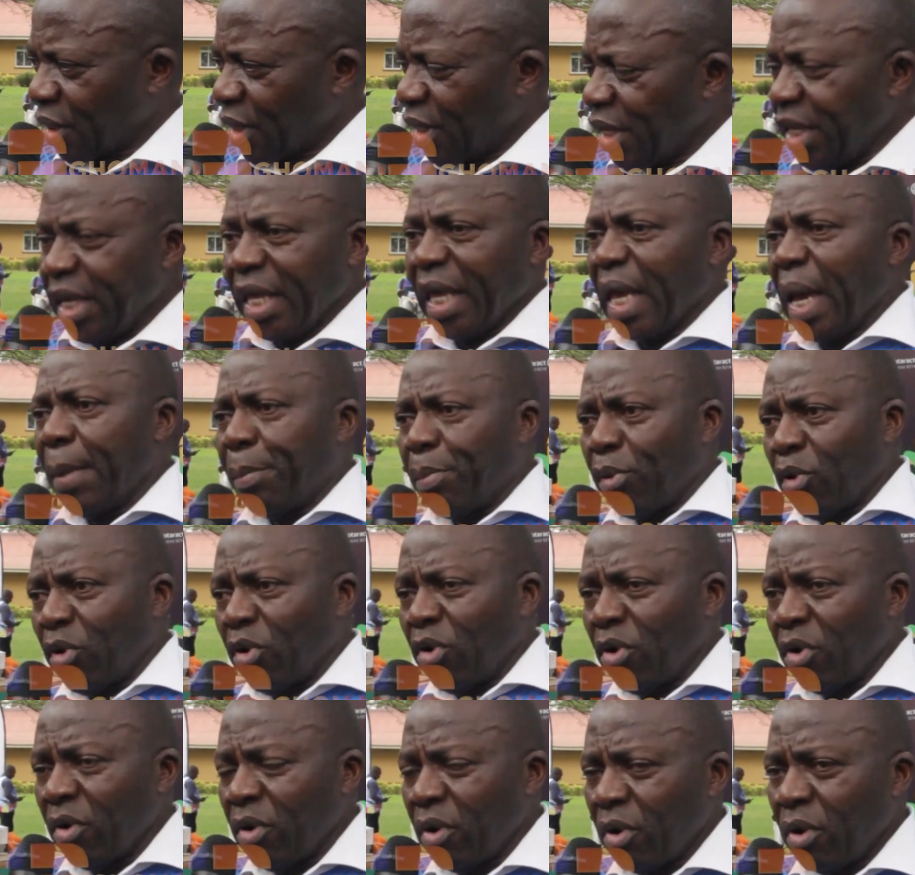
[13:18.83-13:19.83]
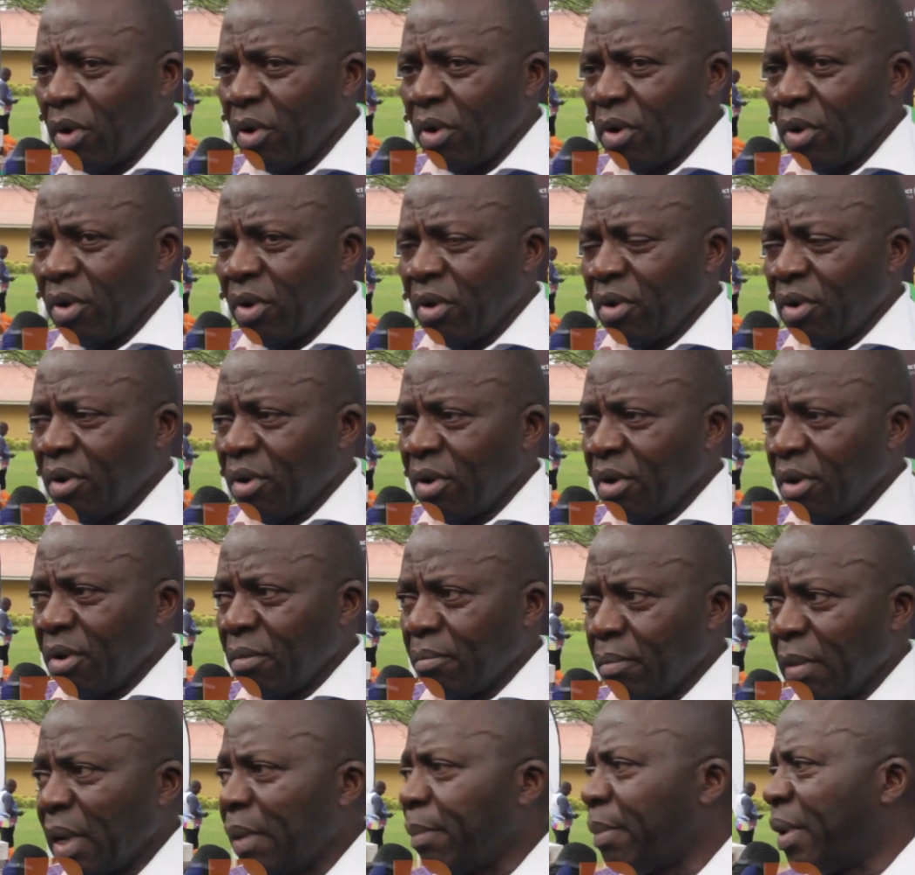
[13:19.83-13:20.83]
In April,
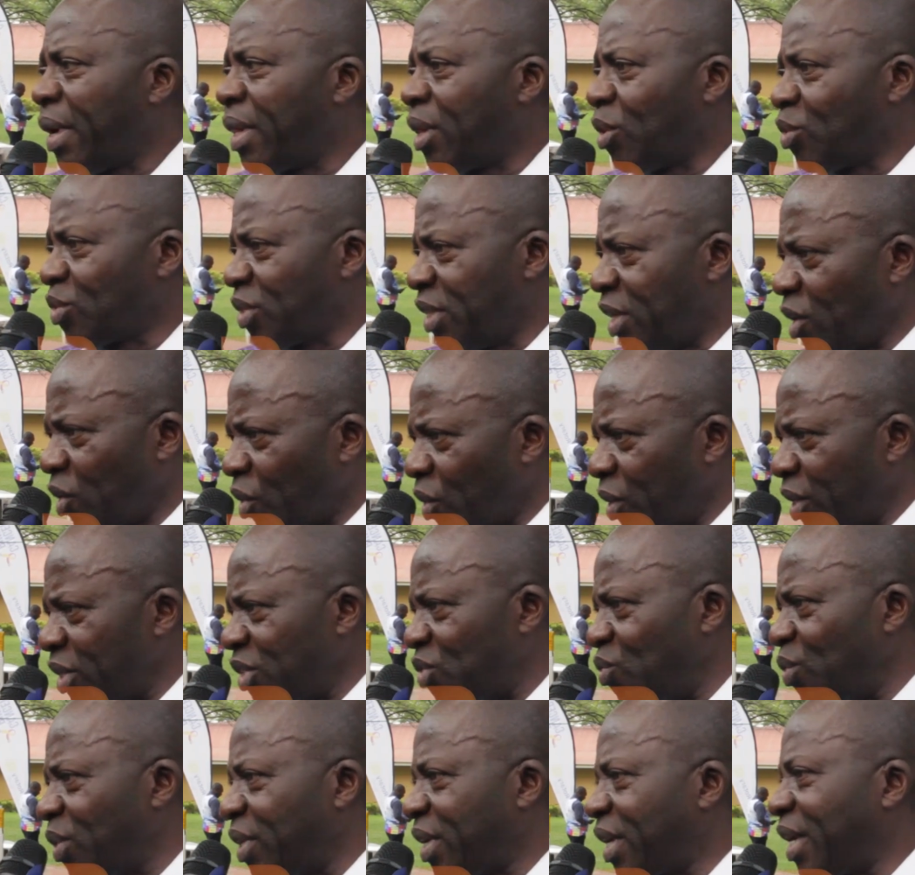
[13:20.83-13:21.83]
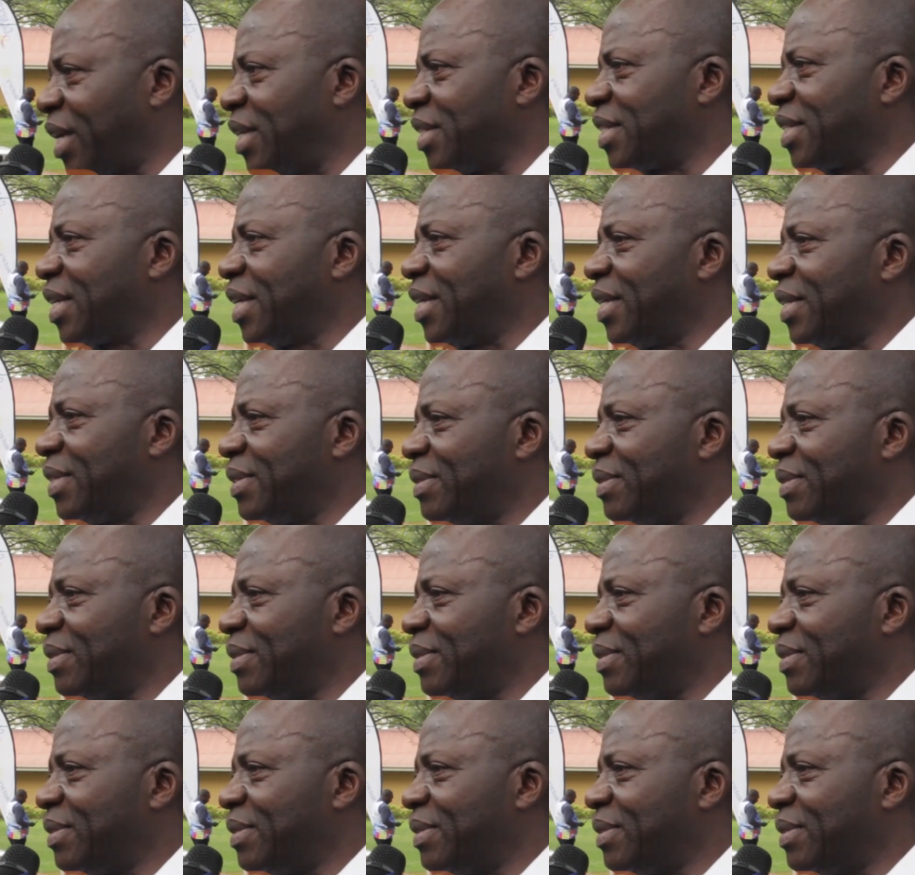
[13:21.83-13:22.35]
my mother was diagnosed with cancer.